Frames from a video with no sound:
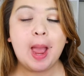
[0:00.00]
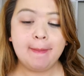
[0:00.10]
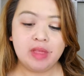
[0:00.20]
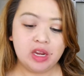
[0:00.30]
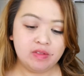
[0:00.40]

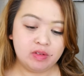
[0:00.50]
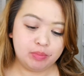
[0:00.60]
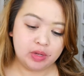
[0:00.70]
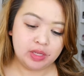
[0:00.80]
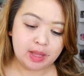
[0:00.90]
I'm not even
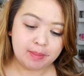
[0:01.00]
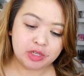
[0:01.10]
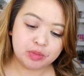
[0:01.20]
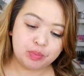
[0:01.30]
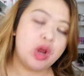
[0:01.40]
putting that
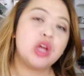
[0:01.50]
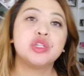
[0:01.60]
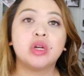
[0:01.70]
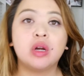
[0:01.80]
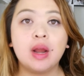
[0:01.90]
much
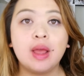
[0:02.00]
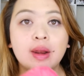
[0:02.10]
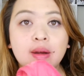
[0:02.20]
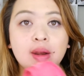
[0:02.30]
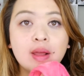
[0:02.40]
pressure,
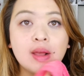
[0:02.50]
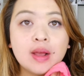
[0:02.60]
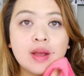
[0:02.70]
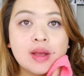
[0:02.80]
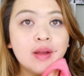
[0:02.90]
and
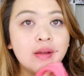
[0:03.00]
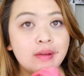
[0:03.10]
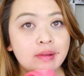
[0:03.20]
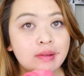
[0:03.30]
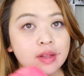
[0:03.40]

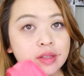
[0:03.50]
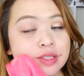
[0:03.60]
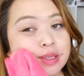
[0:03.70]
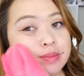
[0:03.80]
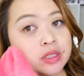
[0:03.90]
it
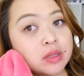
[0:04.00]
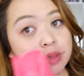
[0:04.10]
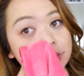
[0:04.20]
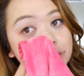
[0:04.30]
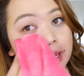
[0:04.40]
seems to
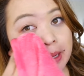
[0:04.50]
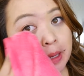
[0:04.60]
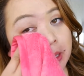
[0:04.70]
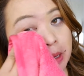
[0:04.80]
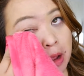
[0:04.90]
be
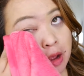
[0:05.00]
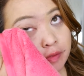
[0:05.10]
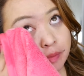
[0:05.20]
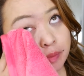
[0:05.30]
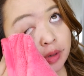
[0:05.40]
taking it
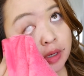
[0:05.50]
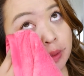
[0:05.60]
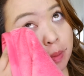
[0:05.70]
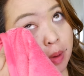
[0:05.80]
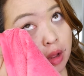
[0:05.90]
off
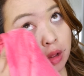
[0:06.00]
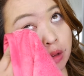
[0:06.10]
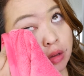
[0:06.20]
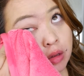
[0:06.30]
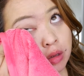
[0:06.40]
pretty
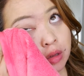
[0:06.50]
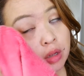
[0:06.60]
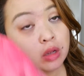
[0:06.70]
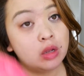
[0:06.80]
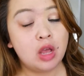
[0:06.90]
well.
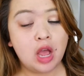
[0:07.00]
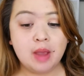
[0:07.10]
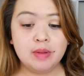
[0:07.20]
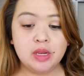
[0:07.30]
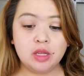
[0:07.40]

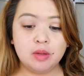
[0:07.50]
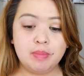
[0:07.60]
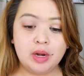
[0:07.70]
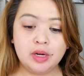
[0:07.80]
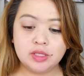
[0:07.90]
I mean, in
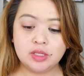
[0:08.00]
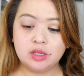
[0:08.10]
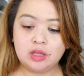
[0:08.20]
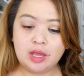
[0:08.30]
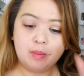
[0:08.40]
comparison
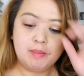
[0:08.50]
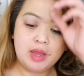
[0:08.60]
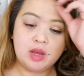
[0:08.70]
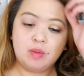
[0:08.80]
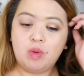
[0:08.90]
to like
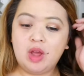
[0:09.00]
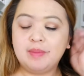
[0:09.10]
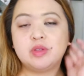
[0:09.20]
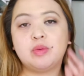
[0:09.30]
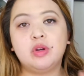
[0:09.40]
makeup
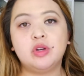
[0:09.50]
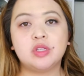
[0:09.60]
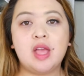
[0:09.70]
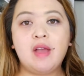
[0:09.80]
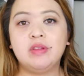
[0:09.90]
wipes where you're
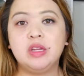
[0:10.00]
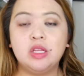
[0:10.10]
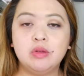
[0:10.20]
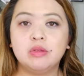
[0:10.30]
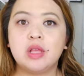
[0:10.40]
just having to
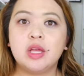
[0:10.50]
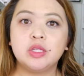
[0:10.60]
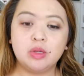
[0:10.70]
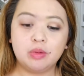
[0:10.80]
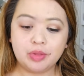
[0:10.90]
use like
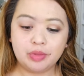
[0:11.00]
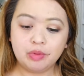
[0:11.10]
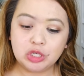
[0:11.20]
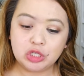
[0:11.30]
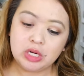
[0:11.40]
2 or
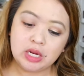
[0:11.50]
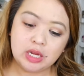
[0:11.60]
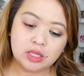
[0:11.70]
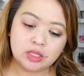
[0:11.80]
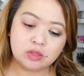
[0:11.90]
3
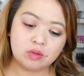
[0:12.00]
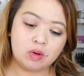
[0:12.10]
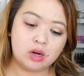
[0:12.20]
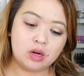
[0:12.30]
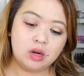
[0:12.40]
sheets,
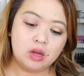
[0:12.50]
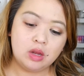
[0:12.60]
or